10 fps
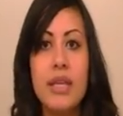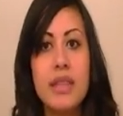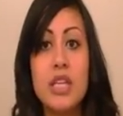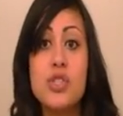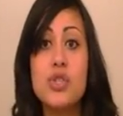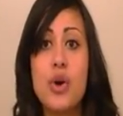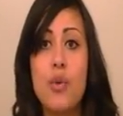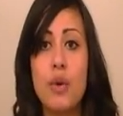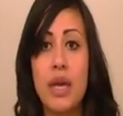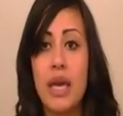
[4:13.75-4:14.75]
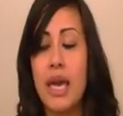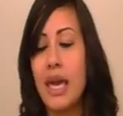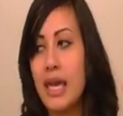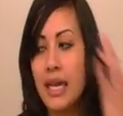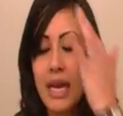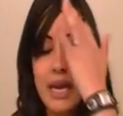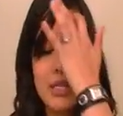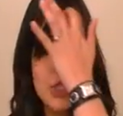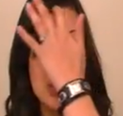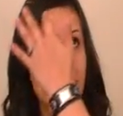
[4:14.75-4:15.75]
things going, and I
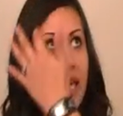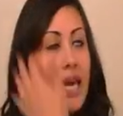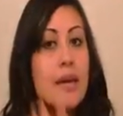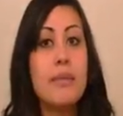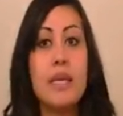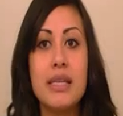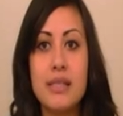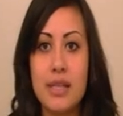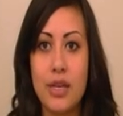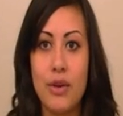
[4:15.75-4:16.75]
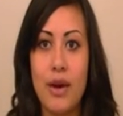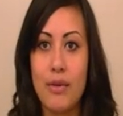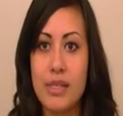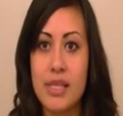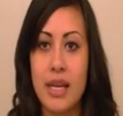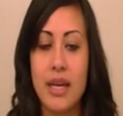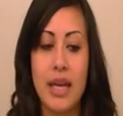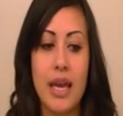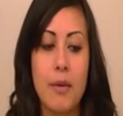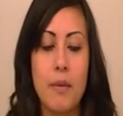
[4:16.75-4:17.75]
can't begin to tell you how excited I
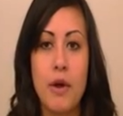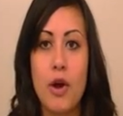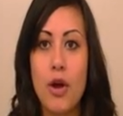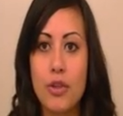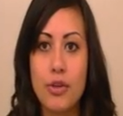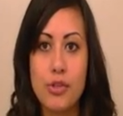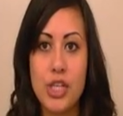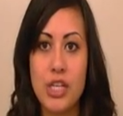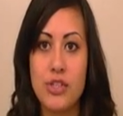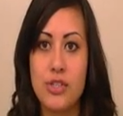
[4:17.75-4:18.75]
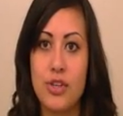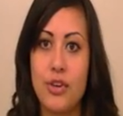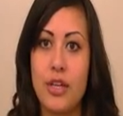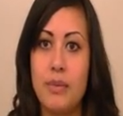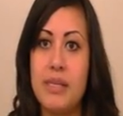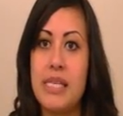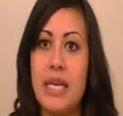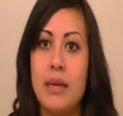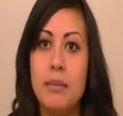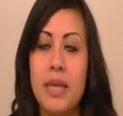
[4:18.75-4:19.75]
am about all the new changes that are going to be
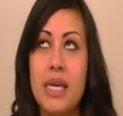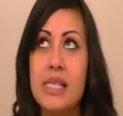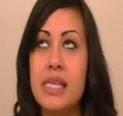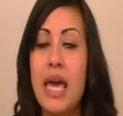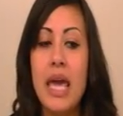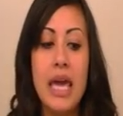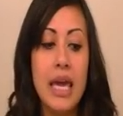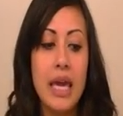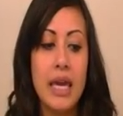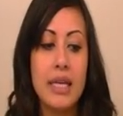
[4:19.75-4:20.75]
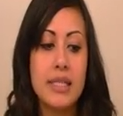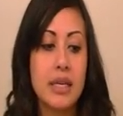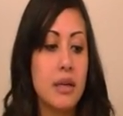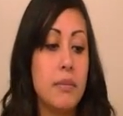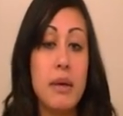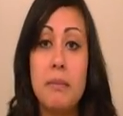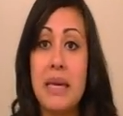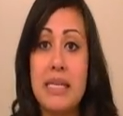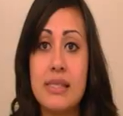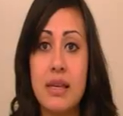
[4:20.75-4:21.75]
taking place. It's going to be
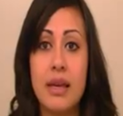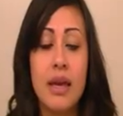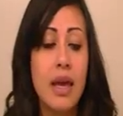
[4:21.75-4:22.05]
amazing.